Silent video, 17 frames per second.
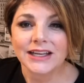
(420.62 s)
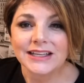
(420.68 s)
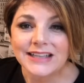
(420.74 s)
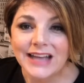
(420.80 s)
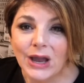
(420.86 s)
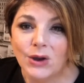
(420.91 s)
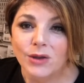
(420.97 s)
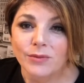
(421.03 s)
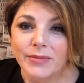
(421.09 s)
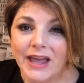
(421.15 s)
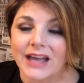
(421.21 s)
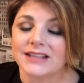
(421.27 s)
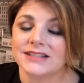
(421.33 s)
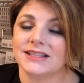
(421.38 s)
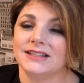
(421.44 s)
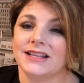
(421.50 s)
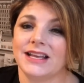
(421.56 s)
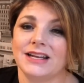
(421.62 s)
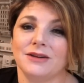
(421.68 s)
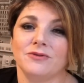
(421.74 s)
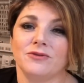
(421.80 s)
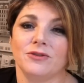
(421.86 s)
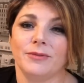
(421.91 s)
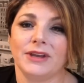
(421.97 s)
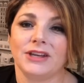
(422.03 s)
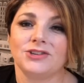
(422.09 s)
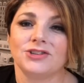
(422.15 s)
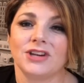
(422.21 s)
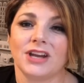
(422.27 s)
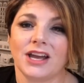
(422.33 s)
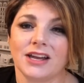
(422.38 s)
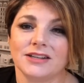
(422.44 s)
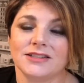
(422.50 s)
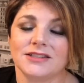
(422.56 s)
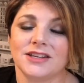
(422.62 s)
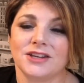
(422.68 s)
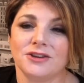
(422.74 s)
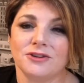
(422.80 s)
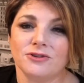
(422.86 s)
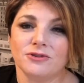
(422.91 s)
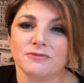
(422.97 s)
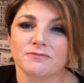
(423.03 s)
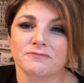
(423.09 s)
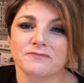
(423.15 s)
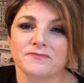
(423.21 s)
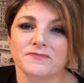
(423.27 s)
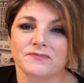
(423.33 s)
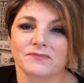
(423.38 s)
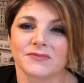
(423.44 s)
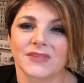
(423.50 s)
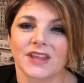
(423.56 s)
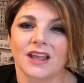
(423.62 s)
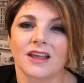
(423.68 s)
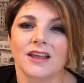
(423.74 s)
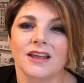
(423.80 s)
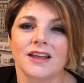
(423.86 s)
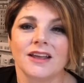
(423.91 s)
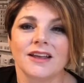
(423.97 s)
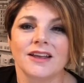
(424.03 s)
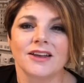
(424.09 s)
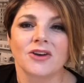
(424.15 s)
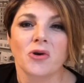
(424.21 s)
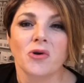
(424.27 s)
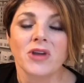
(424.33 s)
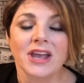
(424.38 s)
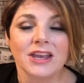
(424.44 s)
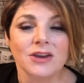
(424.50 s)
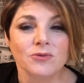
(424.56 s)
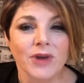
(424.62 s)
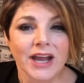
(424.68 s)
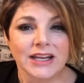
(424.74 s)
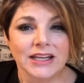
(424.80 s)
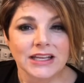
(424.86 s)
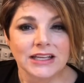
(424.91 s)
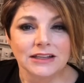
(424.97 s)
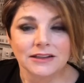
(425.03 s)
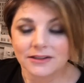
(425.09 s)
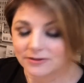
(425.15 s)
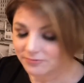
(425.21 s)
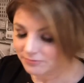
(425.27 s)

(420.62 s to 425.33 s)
and now I'm passing that information on to you. Okay, you ready?